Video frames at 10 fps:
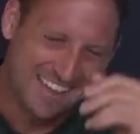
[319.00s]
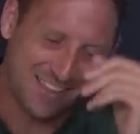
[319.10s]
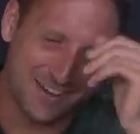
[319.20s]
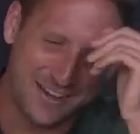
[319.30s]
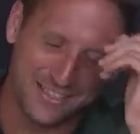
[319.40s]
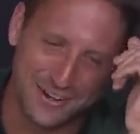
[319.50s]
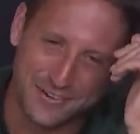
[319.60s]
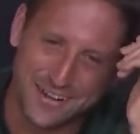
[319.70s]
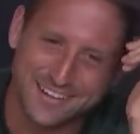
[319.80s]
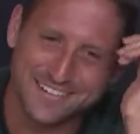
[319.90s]
they, their
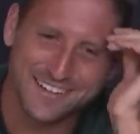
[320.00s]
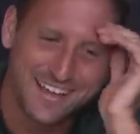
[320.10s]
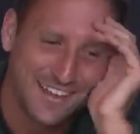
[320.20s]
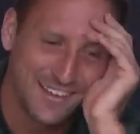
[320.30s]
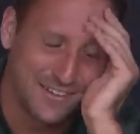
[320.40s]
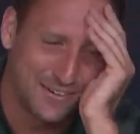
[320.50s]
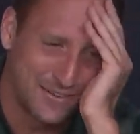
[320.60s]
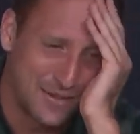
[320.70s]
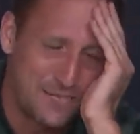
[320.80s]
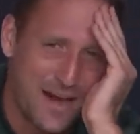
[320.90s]
record, the
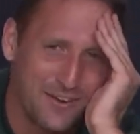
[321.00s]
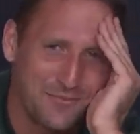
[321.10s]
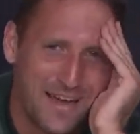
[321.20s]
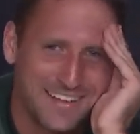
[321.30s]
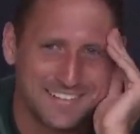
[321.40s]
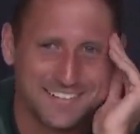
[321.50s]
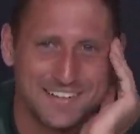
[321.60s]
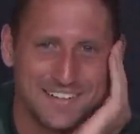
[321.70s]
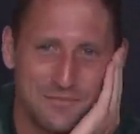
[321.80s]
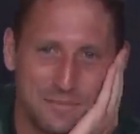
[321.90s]
the amount of matches
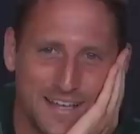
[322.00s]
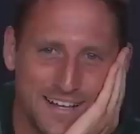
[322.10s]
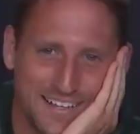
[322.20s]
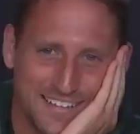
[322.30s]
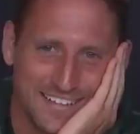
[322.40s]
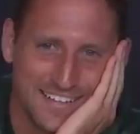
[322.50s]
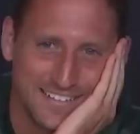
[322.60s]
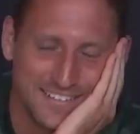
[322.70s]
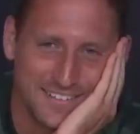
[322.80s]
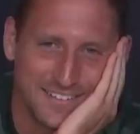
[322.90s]
that they've played against
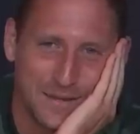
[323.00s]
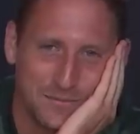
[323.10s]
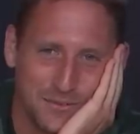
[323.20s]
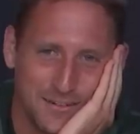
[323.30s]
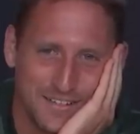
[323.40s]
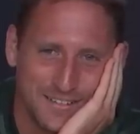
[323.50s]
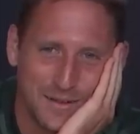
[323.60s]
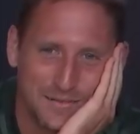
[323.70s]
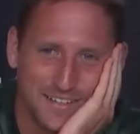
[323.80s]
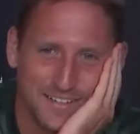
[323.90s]
guys that are top twenty and
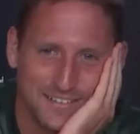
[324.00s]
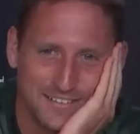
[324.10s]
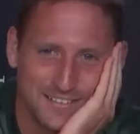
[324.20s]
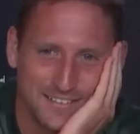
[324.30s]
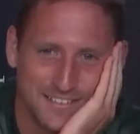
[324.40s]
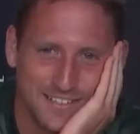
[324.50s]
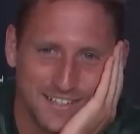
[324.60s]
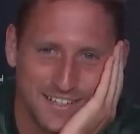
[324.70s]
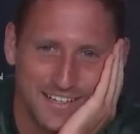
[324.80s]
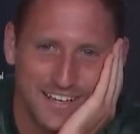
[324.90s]
top ten is
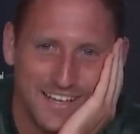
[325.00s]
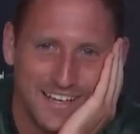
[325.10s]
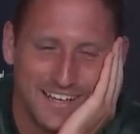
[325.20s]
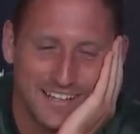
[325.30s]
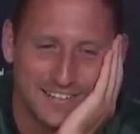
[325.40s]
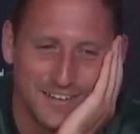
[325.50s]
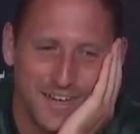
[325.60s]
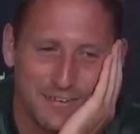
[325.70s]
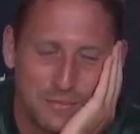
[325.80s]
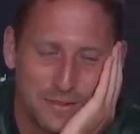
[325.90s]
silly, and so I
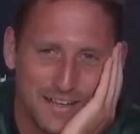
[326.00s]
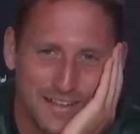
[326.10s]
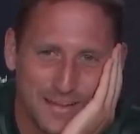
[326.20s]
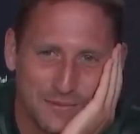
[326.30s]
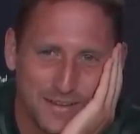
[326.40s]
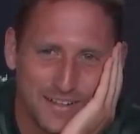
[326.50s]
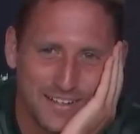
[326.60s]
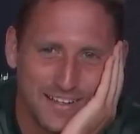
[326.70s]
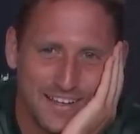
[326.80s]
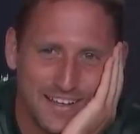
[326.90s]
haven't played that many.
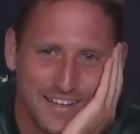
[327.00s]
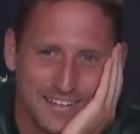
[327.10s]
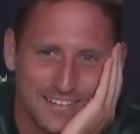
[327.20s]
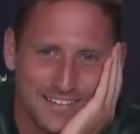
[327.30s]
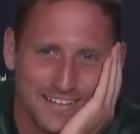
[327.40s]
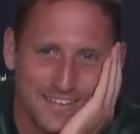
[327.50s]
And